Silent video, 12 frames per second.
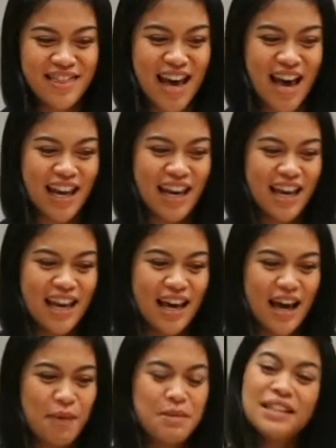That,
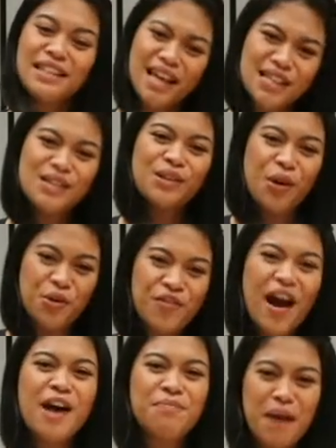I mean, yes, you know, you've
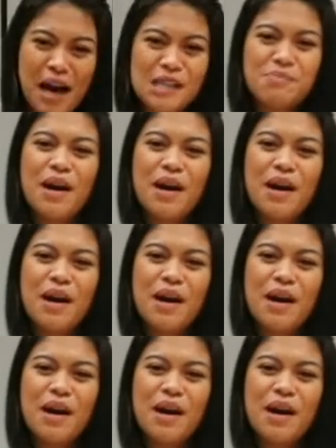had past